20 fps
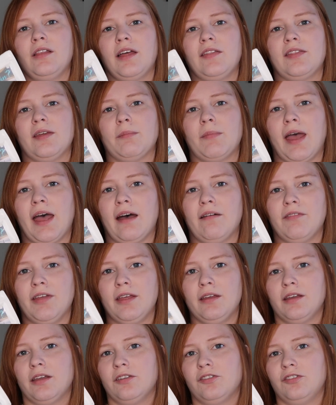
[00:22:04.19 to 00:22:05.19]
let them have
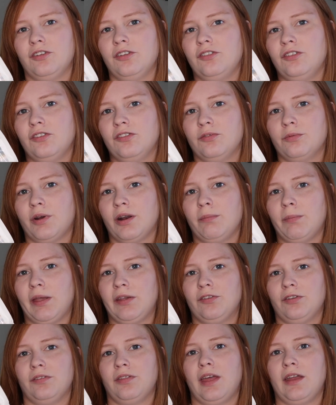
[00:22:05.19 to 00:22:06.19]
it, because you just want to
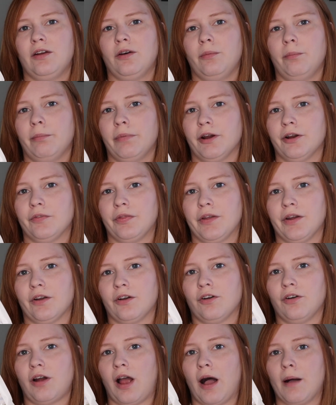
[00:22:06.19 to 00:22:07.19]
make sure they don't burn their
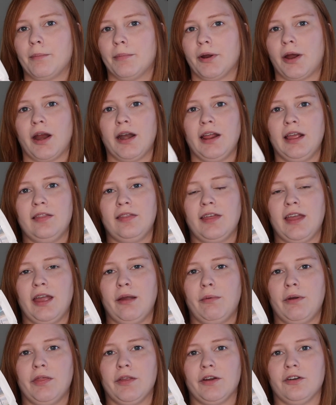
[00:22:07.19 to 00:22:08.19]
crop or
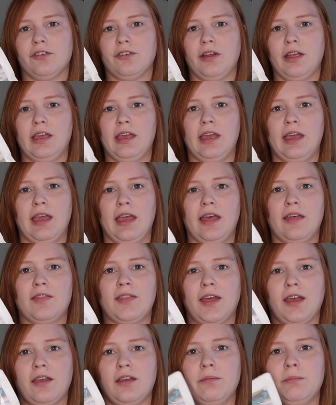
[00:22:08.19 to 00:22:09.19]
anything when they're drinking it.
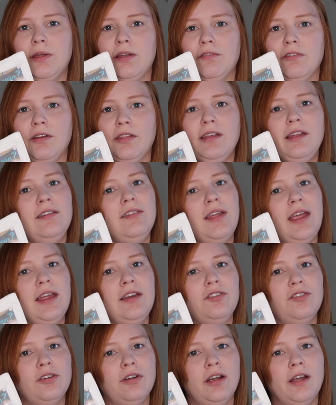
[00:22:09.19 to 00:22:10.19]
That could be really
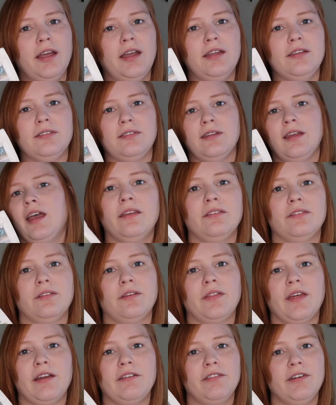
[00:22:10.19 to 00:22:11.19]
dangerous. So
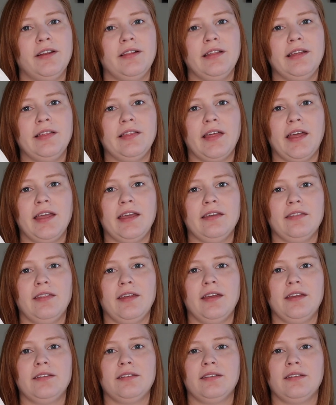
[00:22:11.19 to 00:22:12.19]
they really like
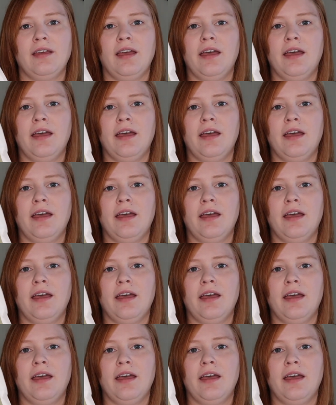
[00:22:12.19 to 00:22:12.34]
this.